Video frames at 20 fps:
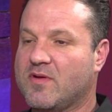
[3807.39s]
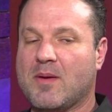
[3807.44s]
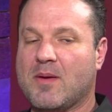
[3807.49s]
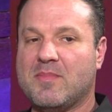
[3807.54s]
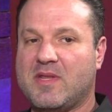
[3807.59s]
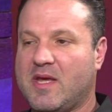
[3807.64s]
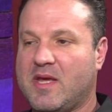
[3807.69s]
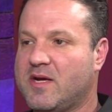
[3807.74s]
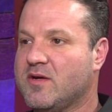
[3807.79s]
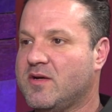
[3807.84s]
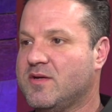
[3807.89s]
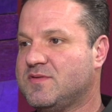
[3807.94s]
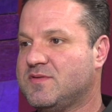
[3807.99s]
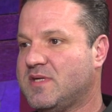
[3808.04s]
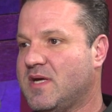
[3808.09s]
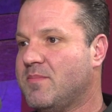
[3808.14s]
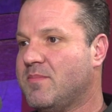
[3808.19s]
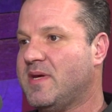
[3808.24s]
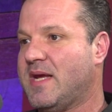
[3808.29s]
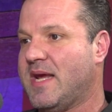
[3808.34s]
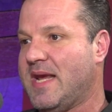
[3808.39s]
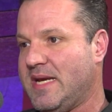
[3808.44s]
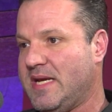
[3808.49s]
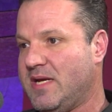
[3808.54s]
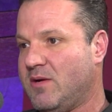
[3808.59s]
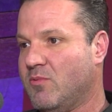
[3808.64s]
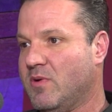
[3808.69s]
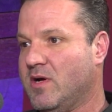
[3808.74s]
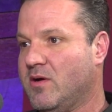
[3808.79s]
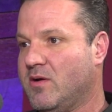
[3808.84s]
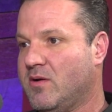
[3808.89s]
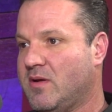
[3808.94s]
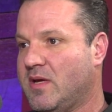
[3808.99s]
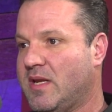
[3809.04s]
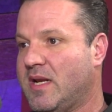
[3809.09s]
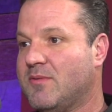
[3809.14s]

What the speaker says: I mean, they could have sent me anywhere, and I was